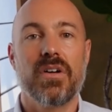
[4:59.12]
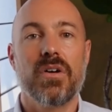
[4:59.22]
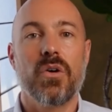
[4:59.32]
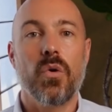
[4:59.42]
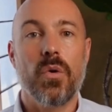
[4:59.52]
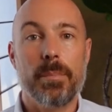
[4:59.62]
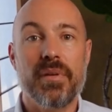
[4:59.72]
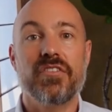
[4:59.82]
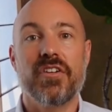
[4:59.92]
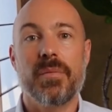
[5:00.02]
or
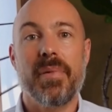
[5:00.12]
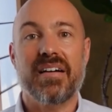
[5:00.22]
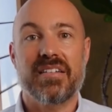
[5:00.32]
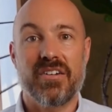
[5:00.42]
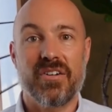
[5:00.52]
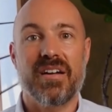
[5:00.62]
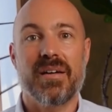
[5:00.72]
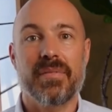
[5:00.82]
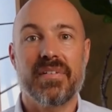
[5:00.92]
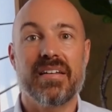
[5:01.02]

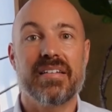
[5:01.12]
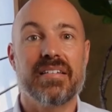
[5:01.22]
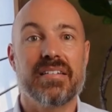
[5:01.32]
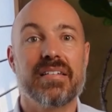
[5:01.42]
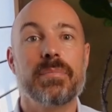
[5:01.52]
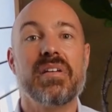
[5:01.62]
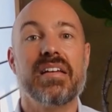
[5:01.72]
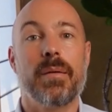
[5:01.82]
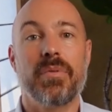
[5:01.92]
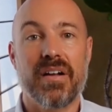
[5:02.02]
bifidobacterium can speed
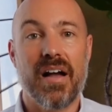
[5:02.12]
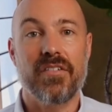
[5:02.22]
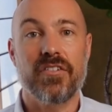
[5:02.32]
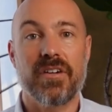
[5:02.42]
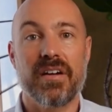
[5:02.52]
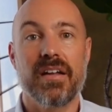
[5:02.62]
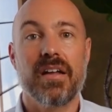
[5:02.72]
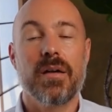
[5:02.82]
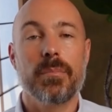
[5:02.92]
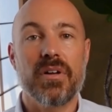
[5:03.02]
up recovery.
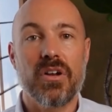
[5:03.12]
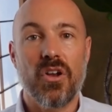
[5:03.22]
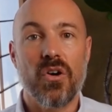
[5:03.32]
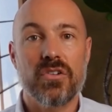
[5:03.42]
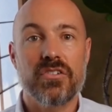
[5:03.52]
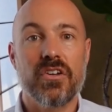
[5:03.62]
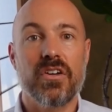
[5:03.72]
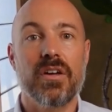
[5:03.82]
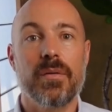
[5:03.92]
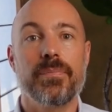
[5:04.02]
But long
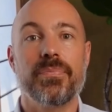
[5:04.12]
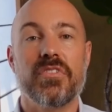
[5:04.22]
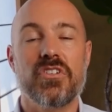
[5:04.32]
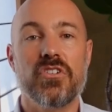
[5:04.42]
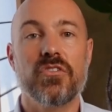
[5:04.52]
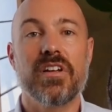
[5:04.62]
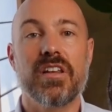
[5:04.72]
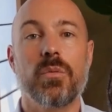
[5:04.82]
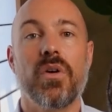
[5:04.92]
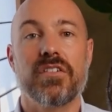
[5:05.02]
term, you
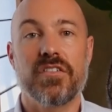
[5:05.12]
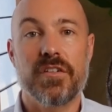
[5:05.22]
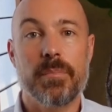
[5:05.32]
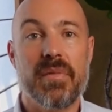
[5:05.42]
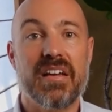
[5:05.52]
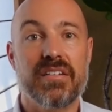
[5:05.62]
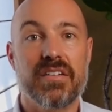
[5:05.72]
really want fermented